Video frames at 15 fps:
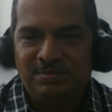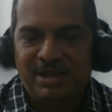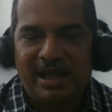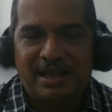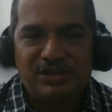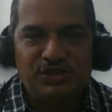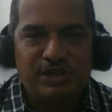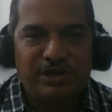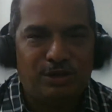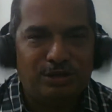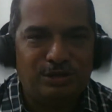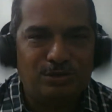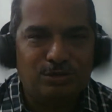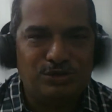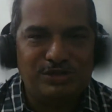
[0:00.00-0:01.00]
answering
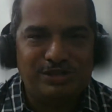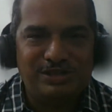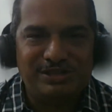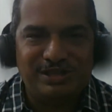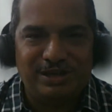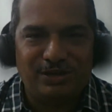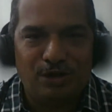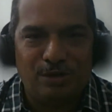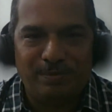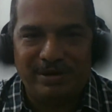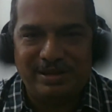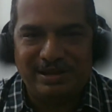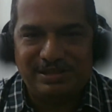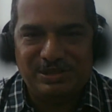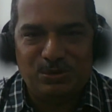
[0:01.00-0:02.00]
all the questions in a
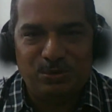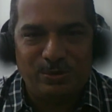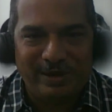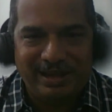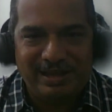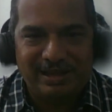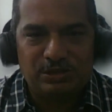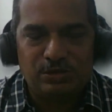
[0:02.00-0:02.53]
comprehensive way.